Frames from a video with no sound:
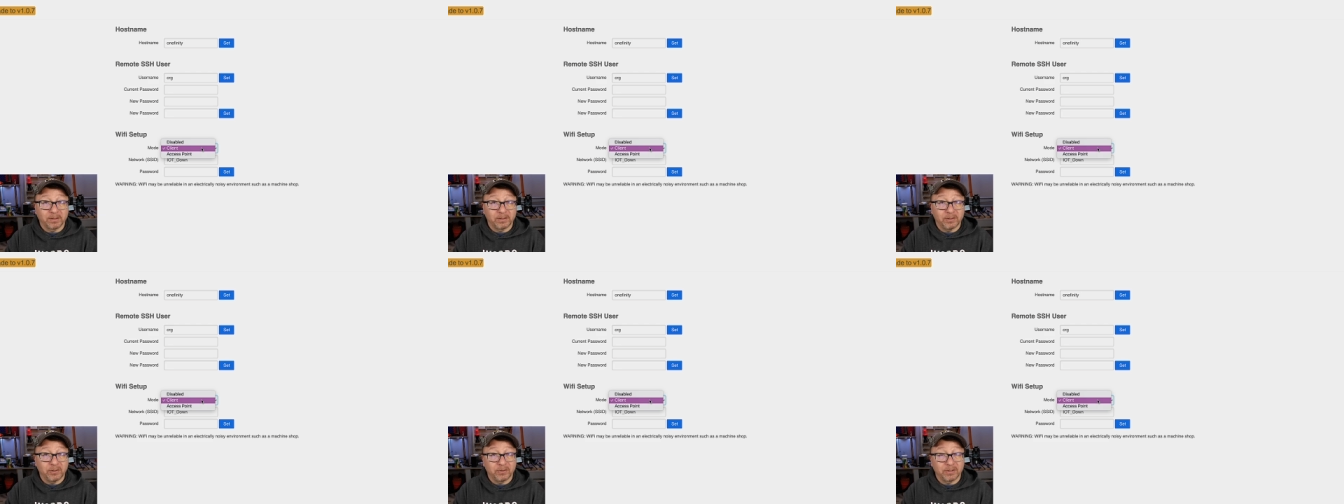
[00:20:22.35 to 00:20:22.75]

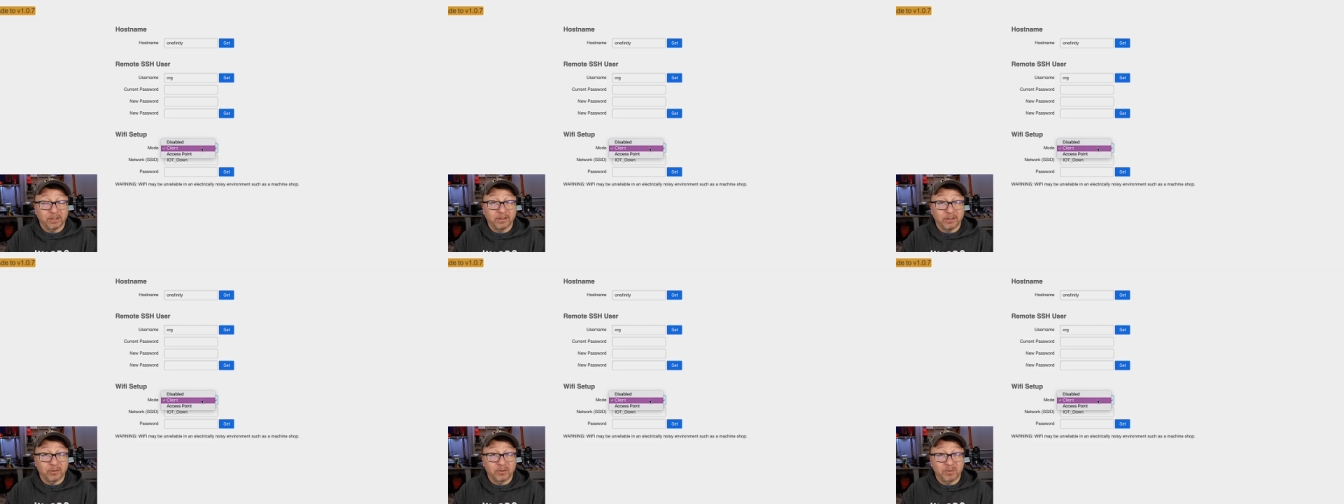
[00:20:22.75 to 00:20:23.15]
than using
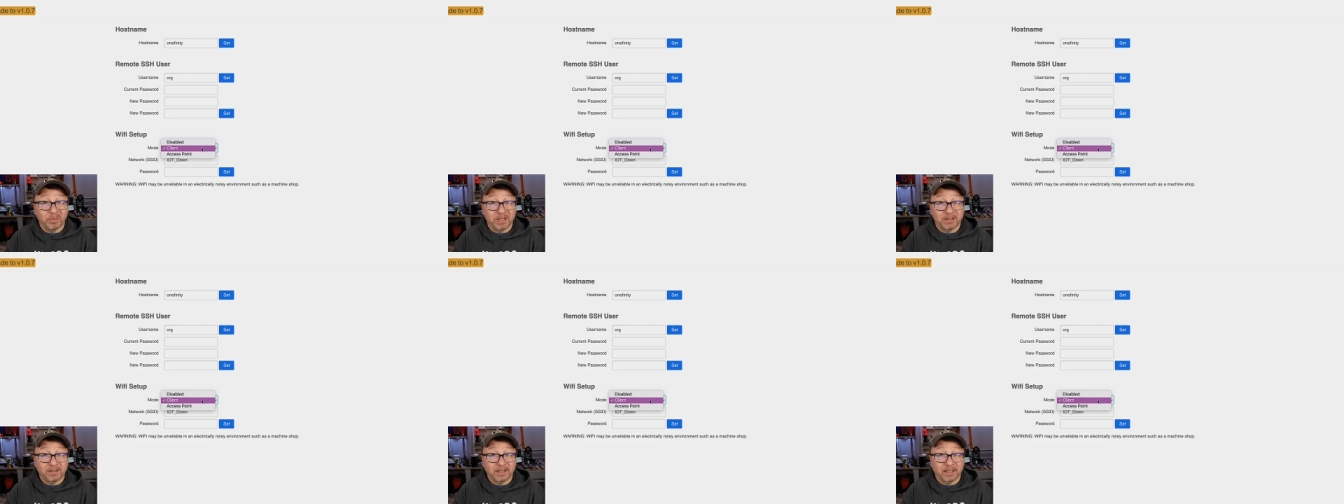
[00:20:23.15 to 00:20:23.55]
the USB
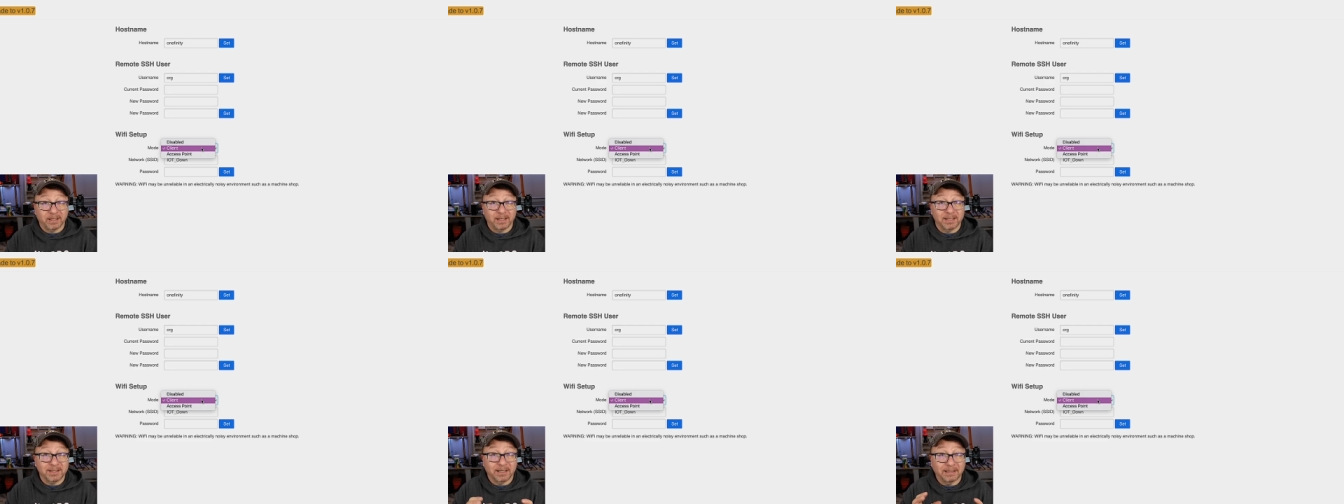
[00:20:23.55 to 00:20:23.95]
stick.
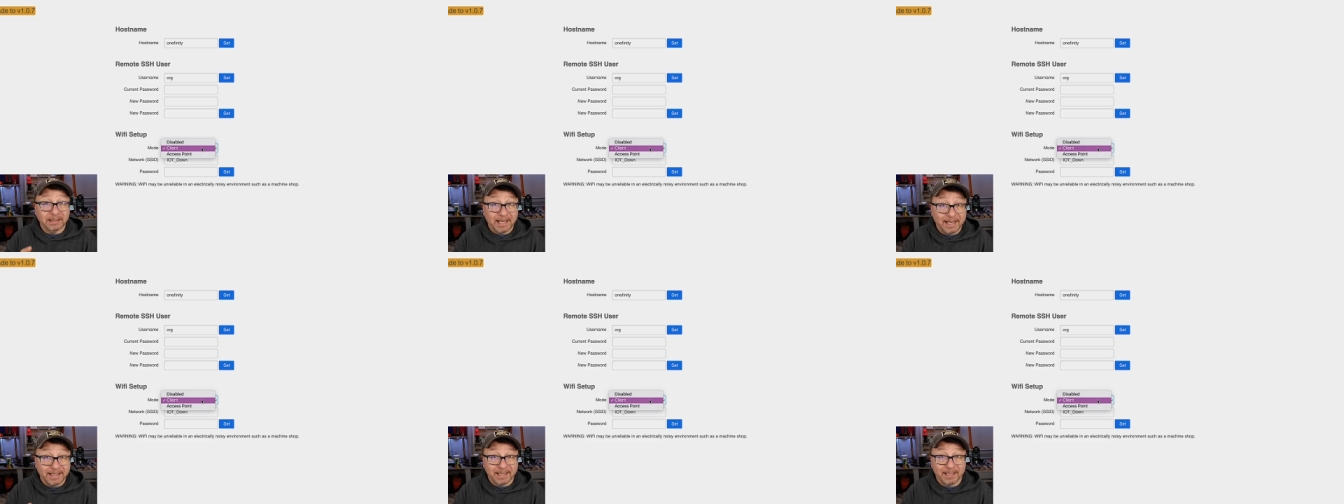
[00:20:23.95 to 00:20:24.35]
It's a
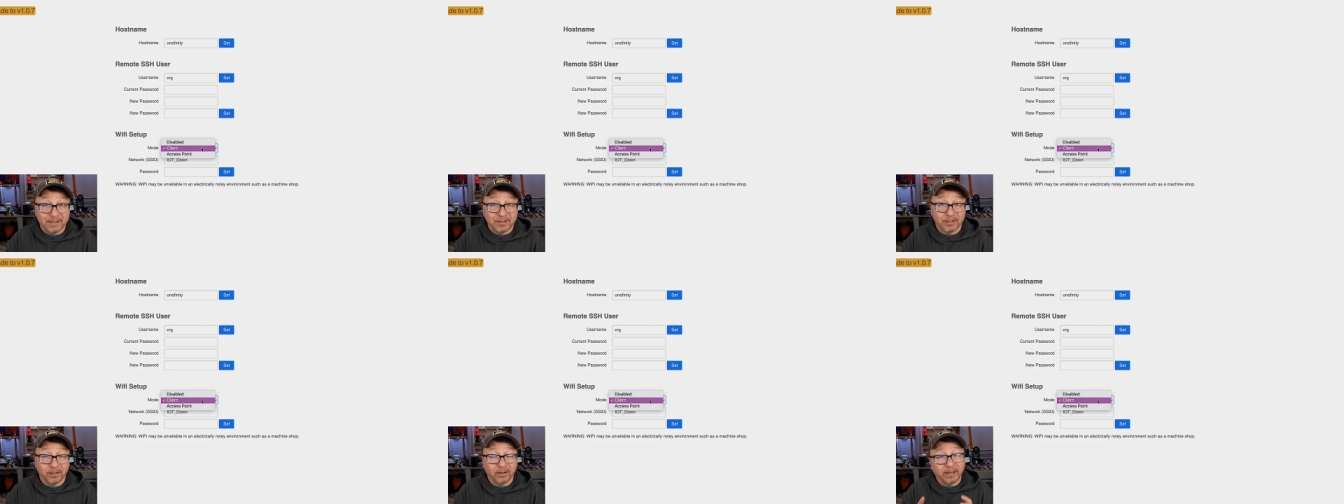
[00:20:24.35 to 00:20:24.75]
lot
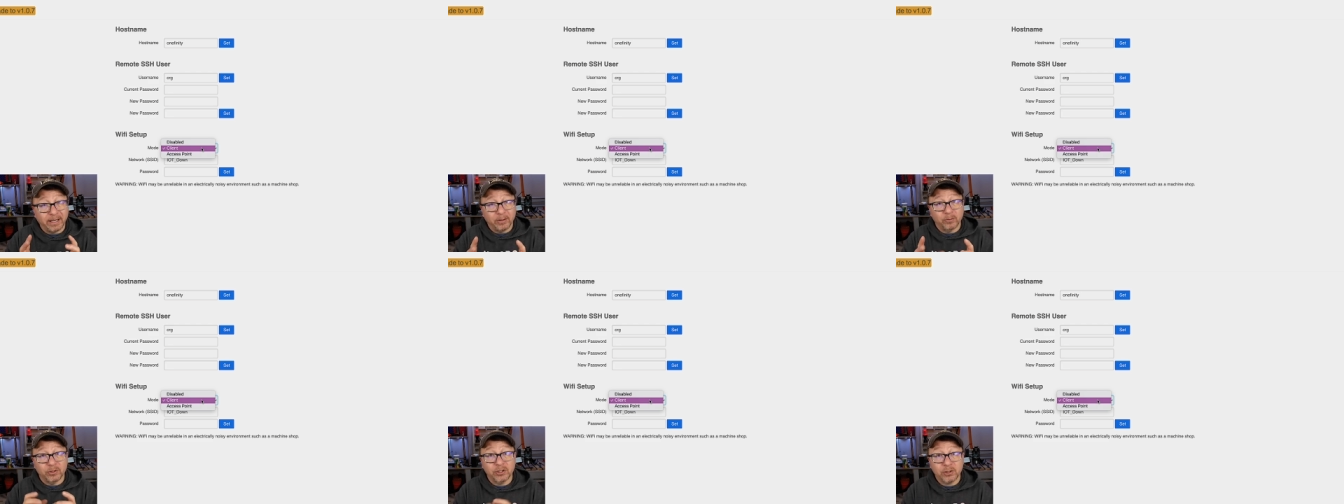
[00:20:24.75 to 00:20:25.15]
easier, and I
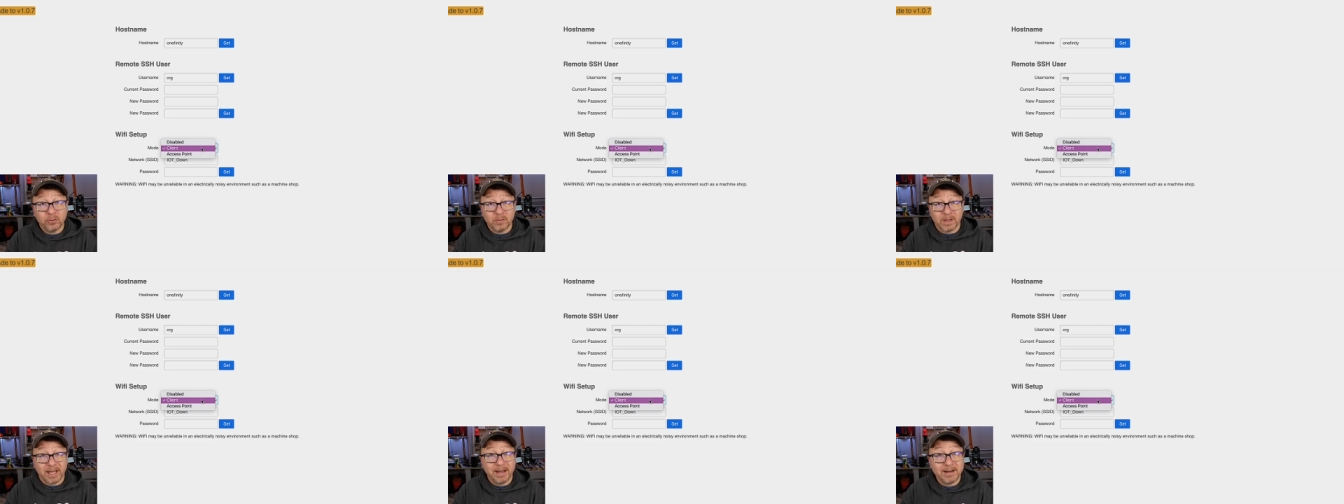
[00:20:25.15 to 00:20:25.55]
will show
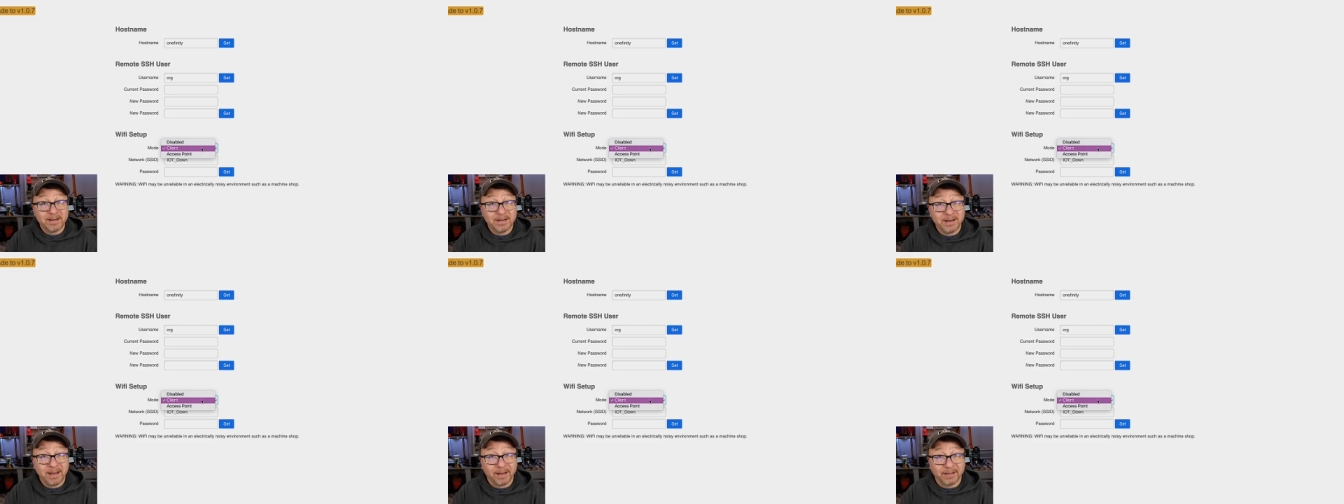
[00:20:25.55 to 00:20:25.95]
that
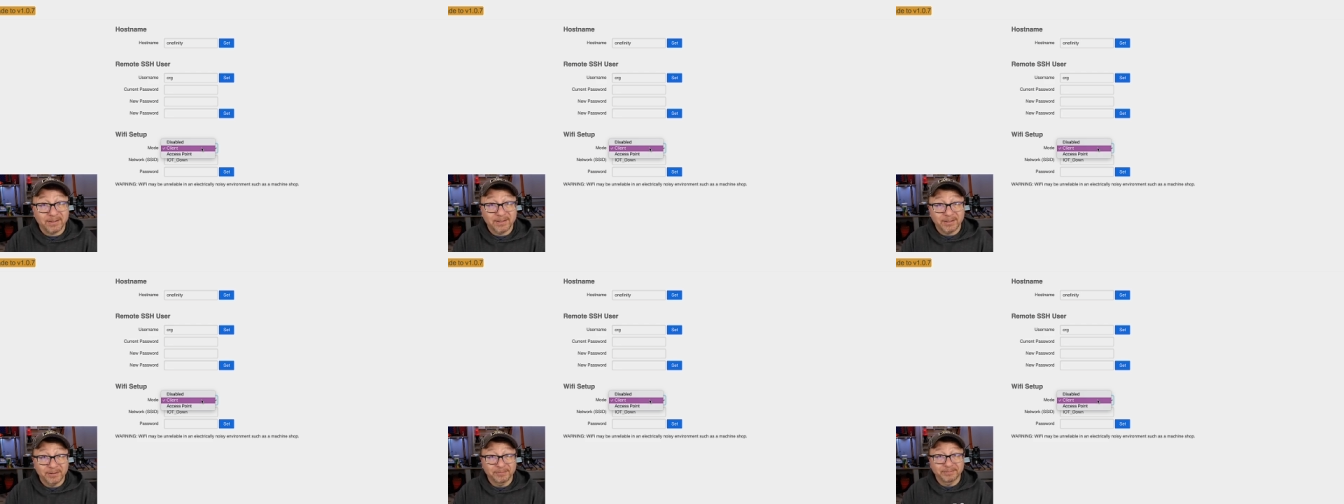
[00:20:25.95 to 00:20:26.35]

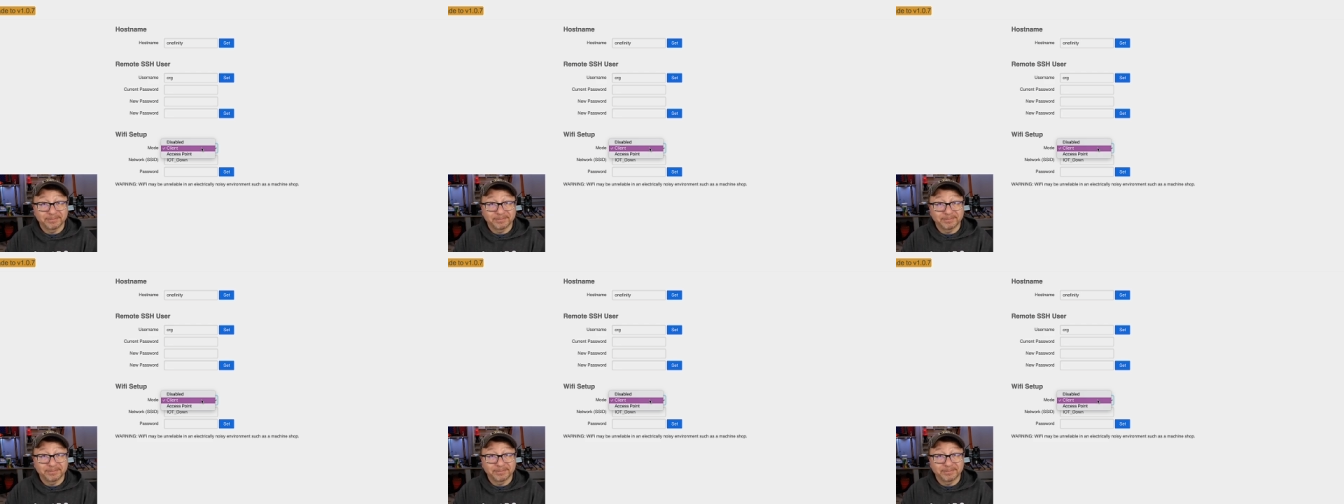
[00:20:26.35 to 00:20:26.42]
next.